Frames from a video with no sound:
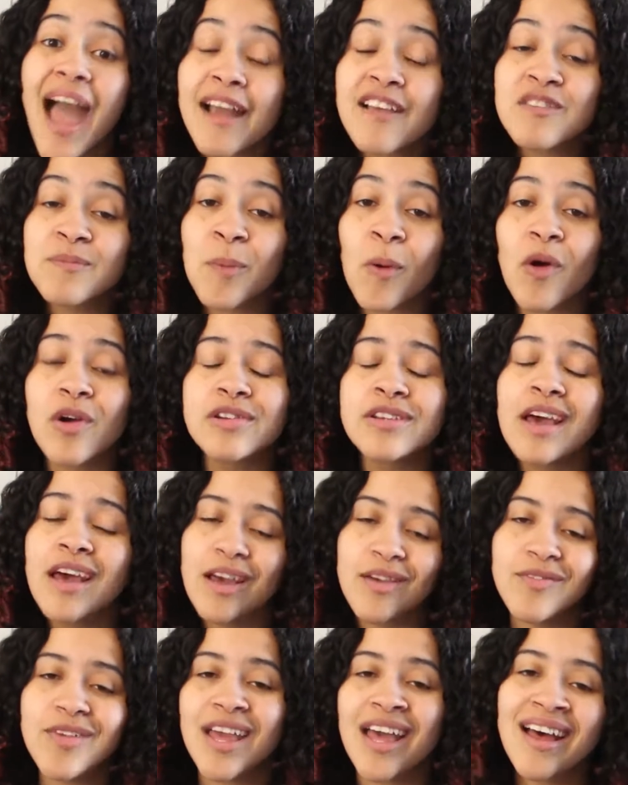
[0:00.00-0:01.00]
export
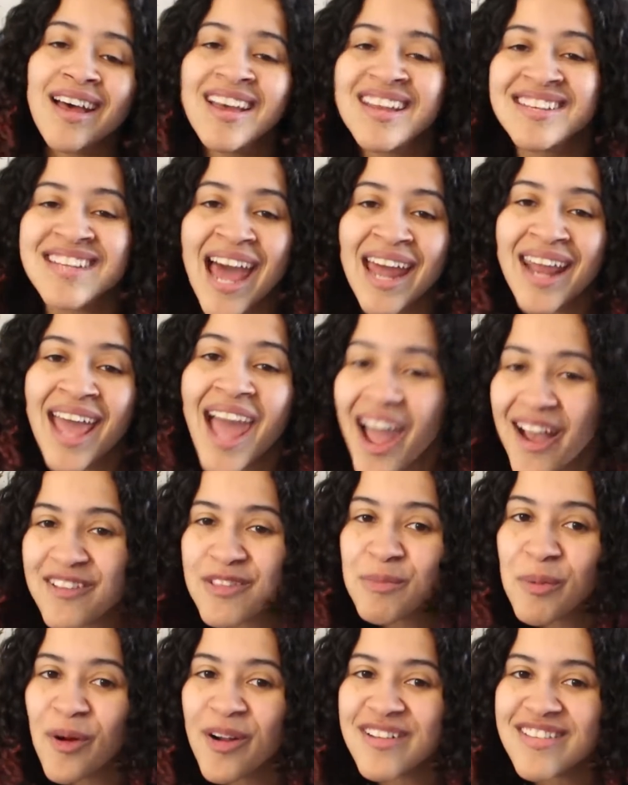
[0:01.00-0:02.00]
via data
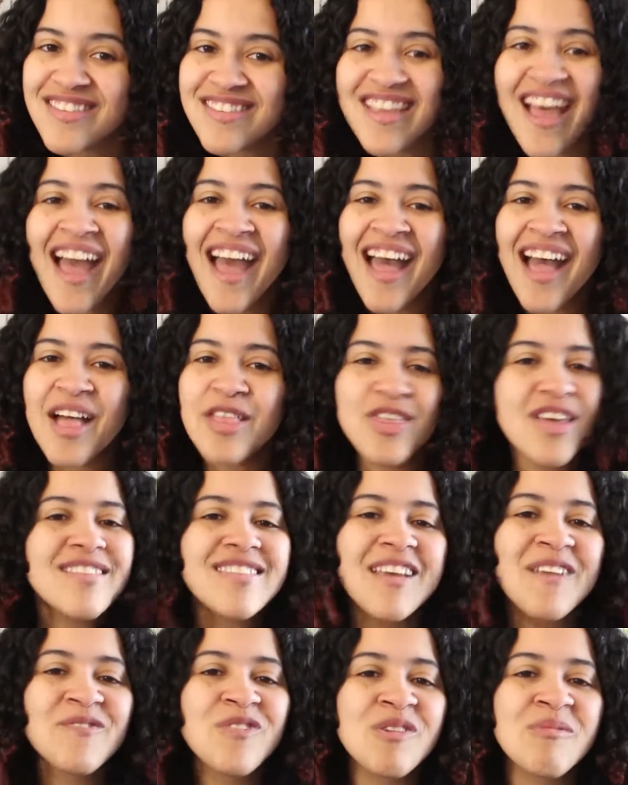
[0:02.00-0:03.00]
exports. This
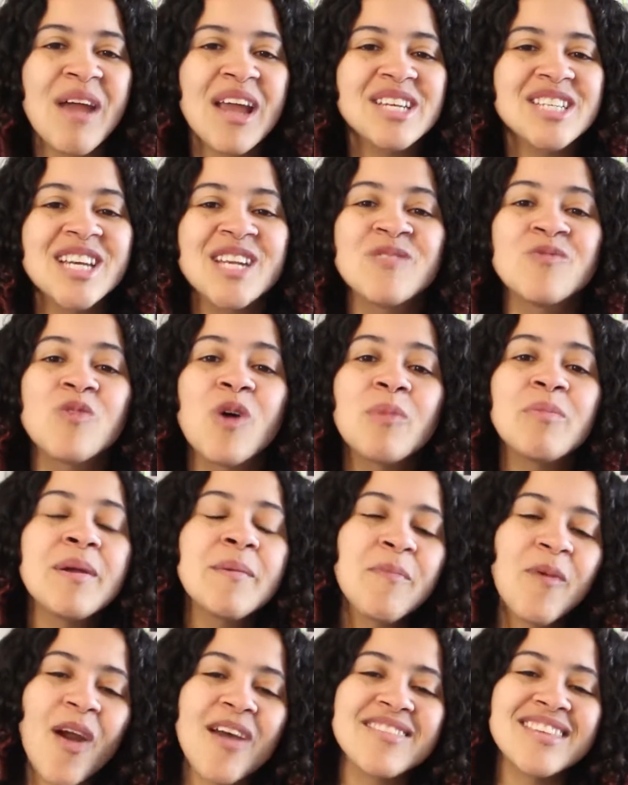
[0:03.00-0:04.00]
information will be
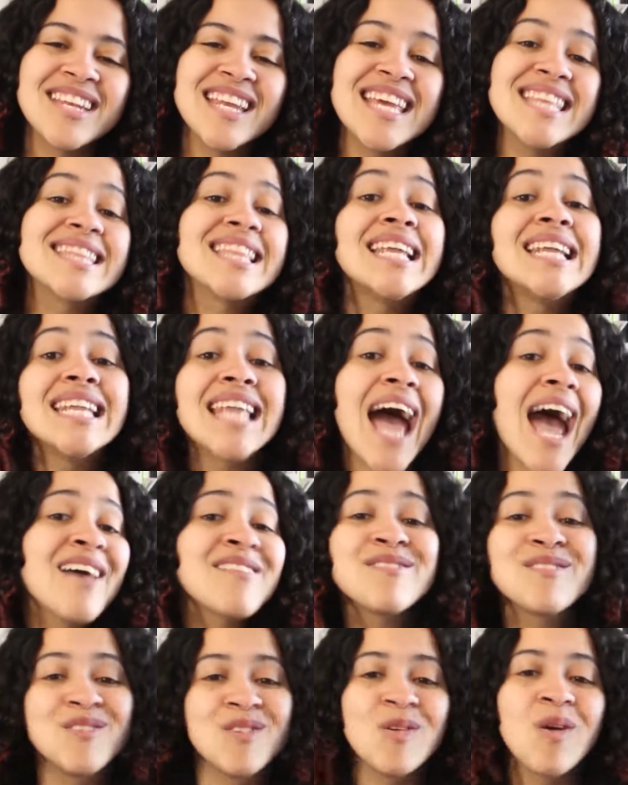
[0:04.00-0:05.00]
present in the
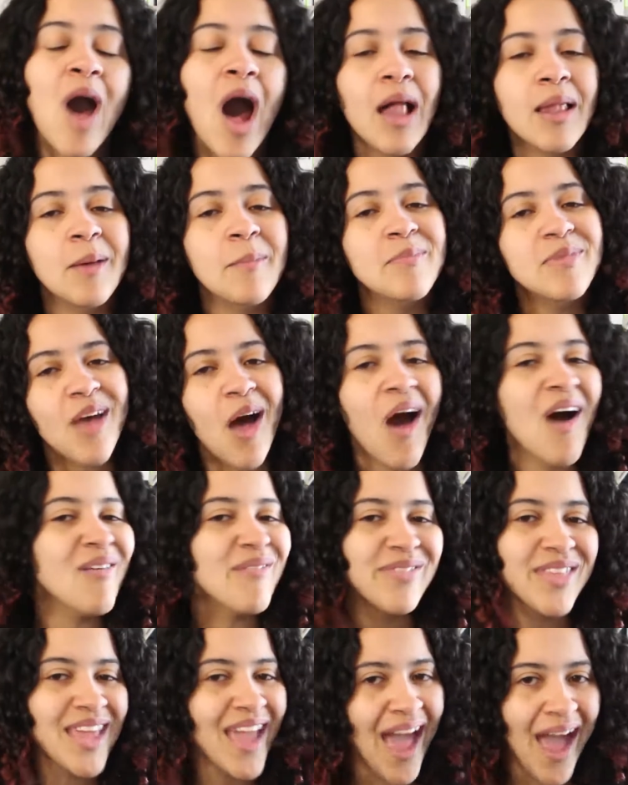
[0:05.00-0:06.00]
last two columns
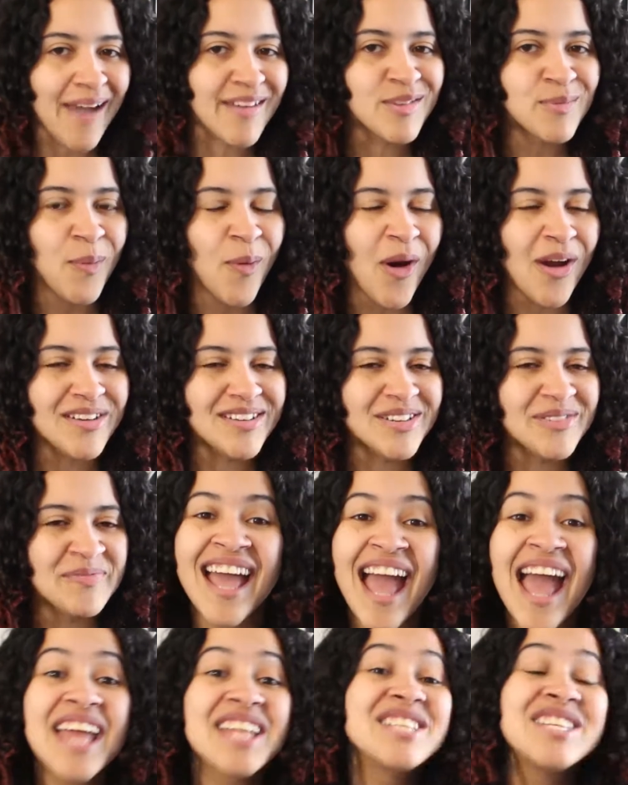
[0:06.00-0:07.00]
of the export.
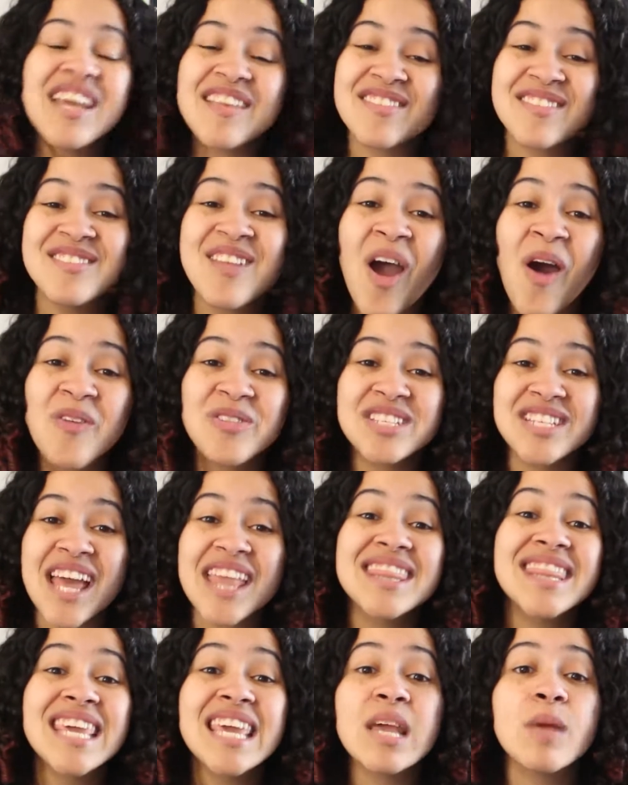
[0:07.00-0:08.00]
Just note,
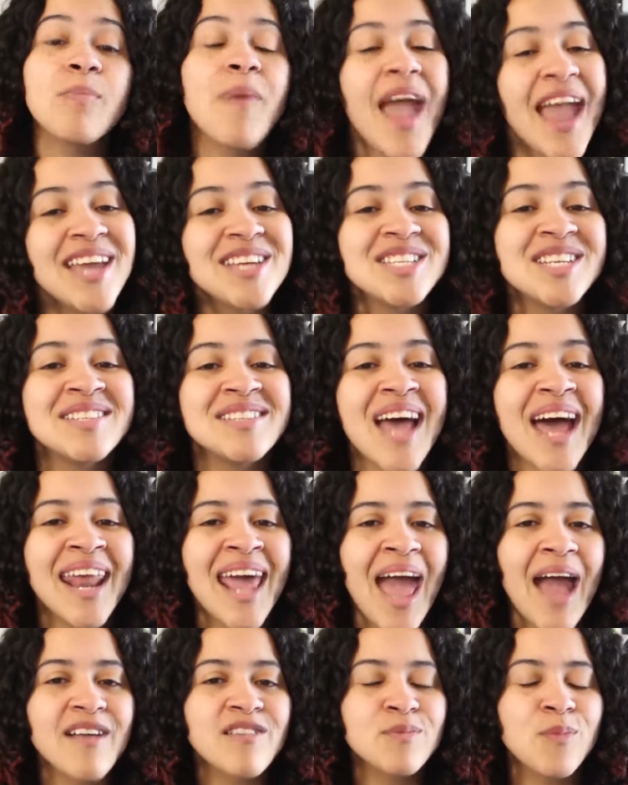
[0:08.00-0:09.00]
the patient
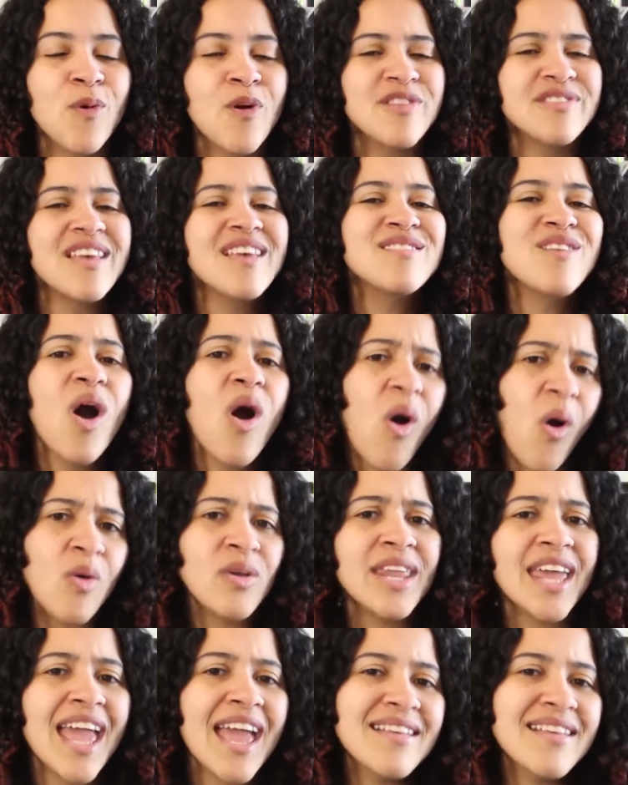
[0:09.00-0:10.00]
data exports is only